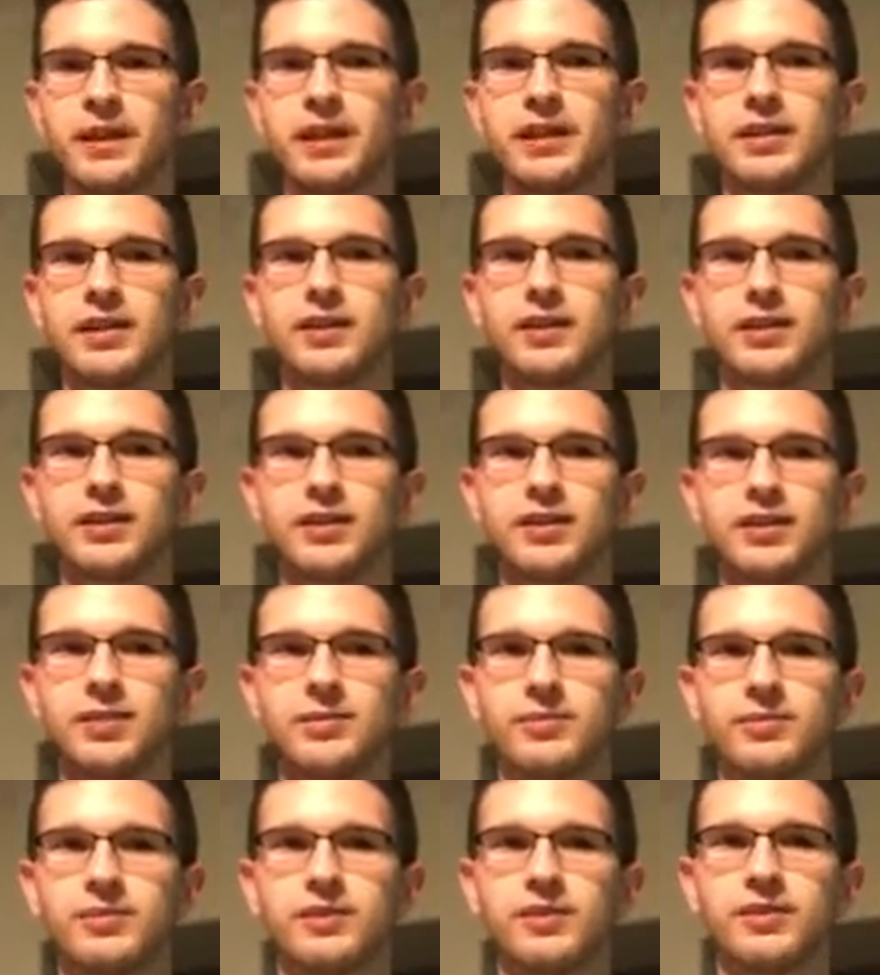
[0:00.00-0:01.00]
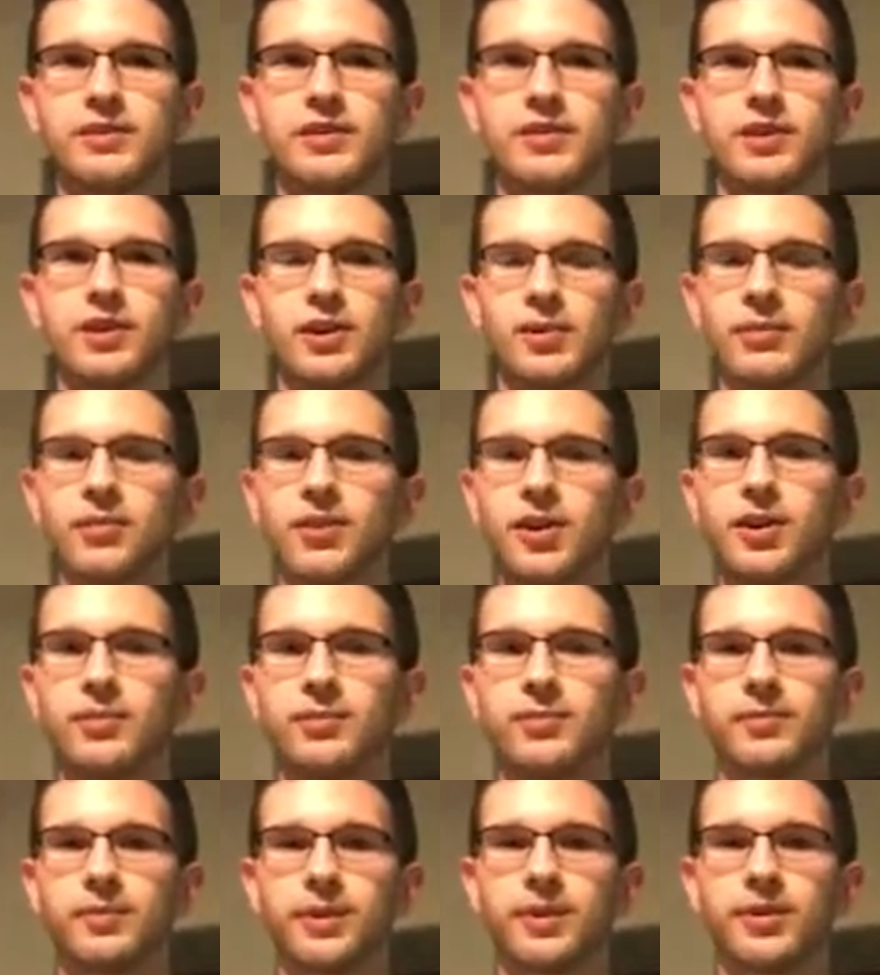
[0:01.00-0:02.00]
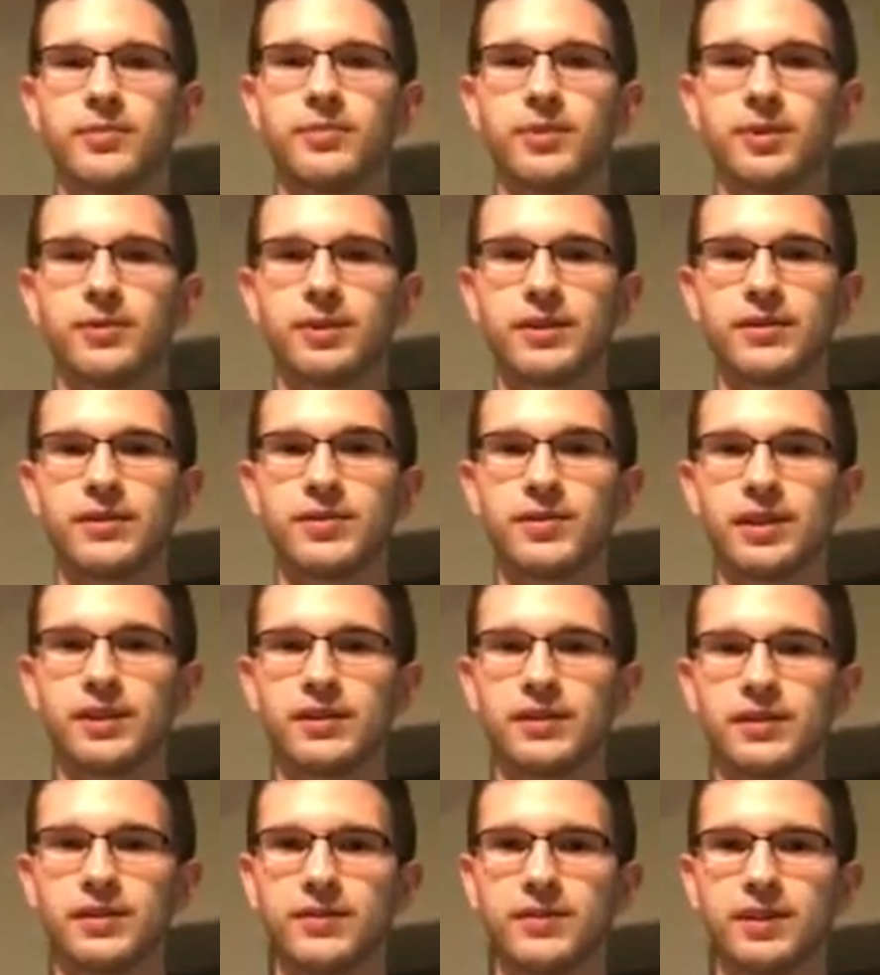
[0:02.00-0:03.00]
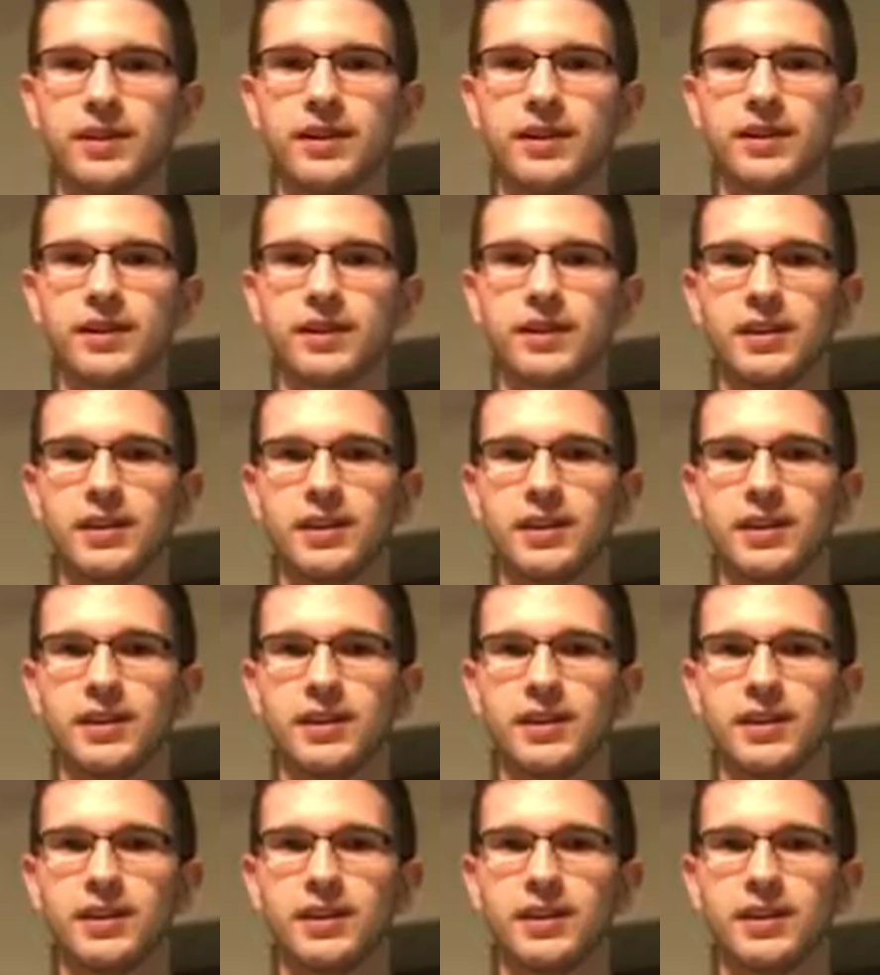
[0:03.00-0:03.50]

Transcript: in our terms, our problem at the moment to identify.